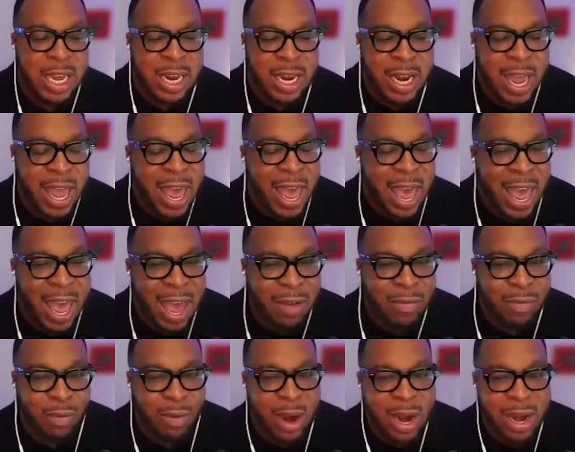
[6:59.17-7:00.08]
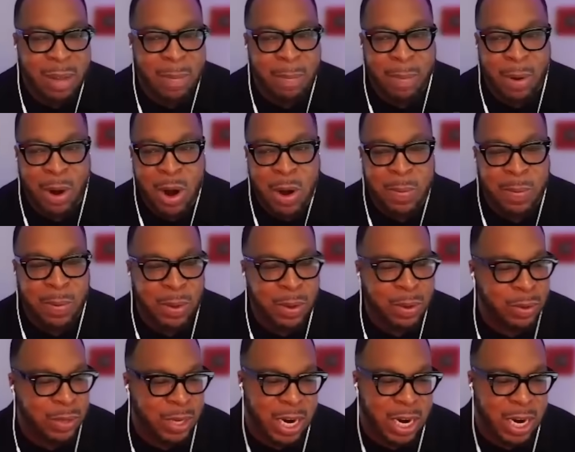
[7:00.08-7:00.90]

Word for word: They have red and purple.